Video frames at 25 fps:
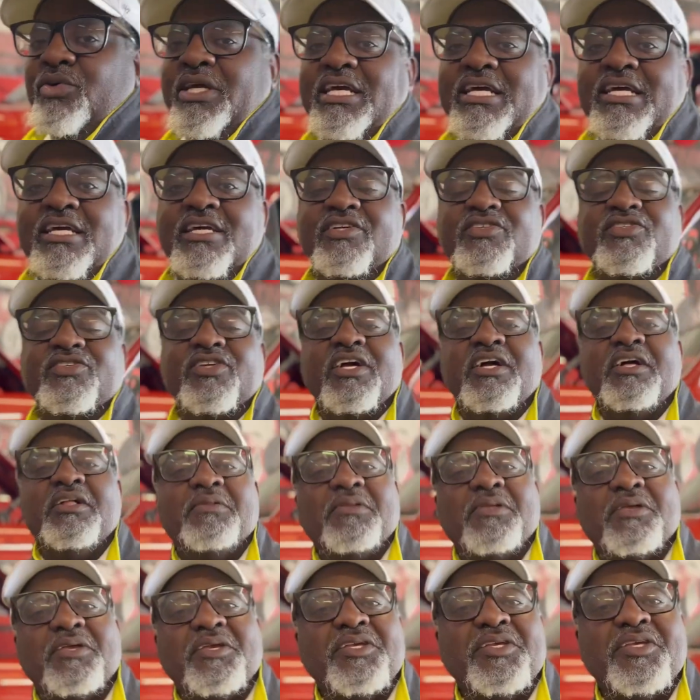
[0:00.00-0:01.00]
is
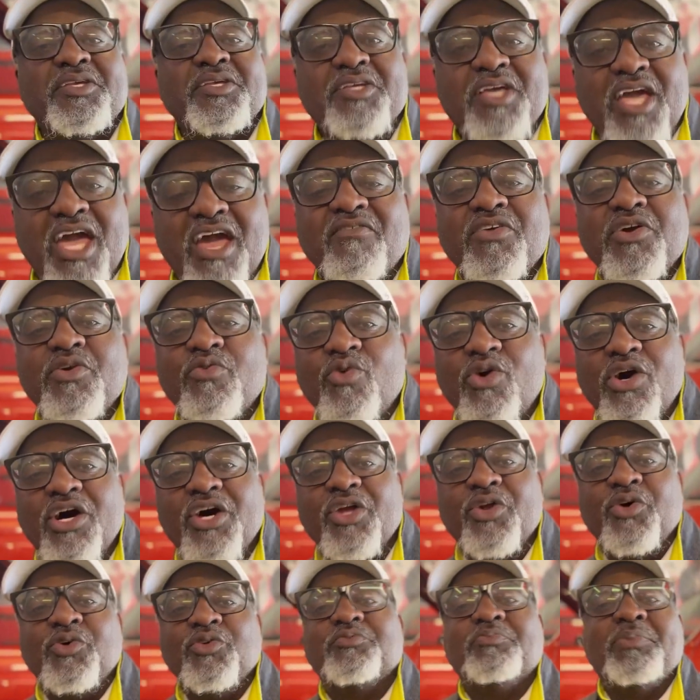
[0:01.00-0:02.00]

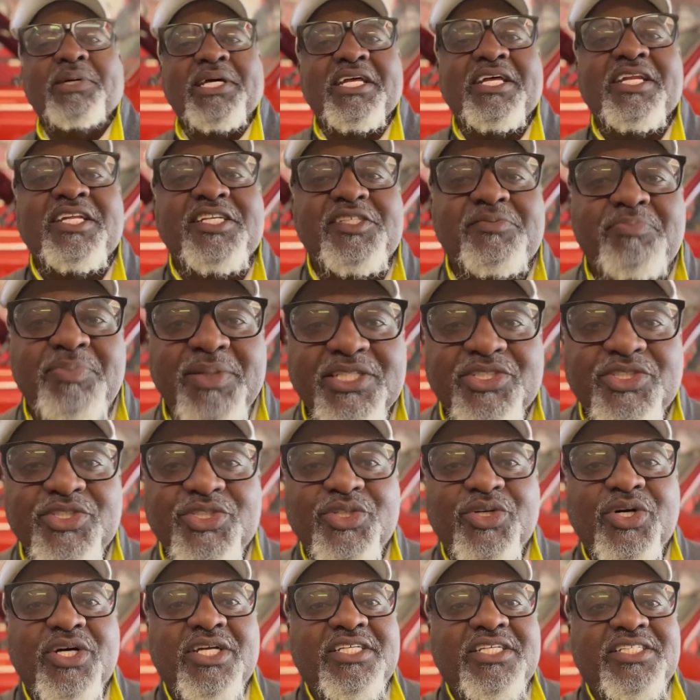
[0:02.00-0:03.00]
everyone who's been in this business,
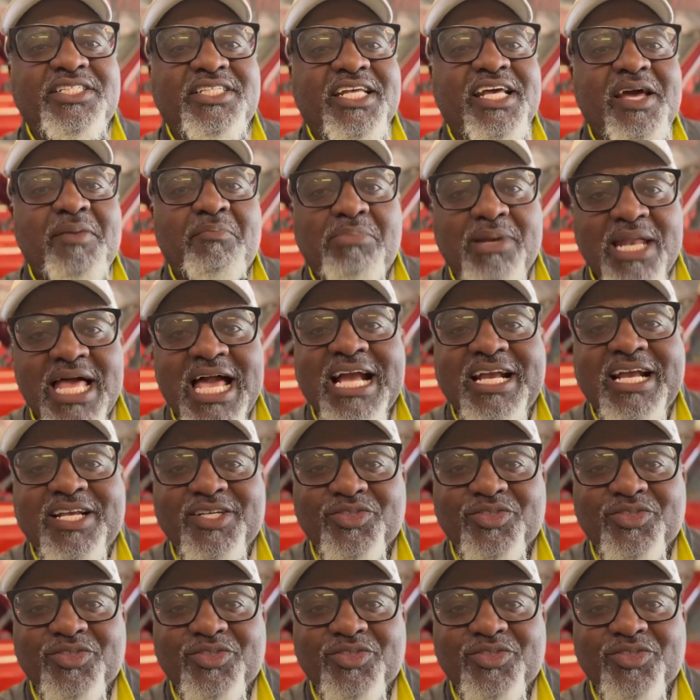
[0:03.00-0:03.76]
you understand black is